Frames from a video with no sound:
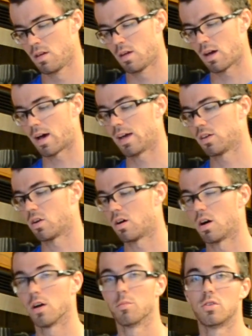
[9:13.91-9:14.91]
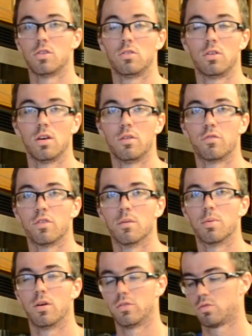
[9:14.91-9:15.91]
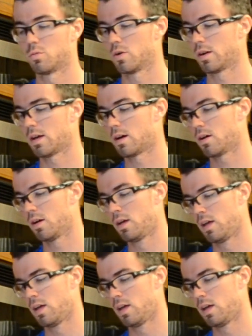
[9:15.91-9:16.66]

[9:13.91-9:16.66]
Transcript: high carb, which is good for a post-workout,